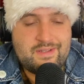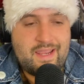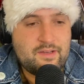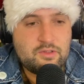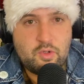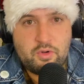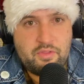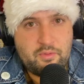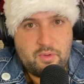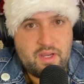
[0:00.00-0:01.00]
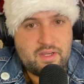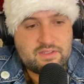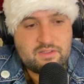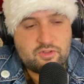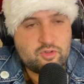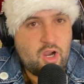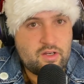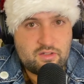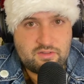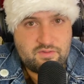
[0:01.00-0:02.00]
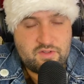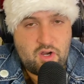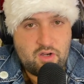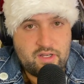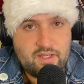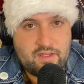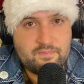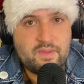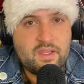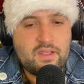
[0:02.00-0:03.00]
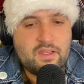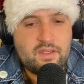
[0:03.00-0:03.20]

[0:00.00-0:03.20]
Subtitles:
which handled Lord of the Rings and the Chronicles of Narnia.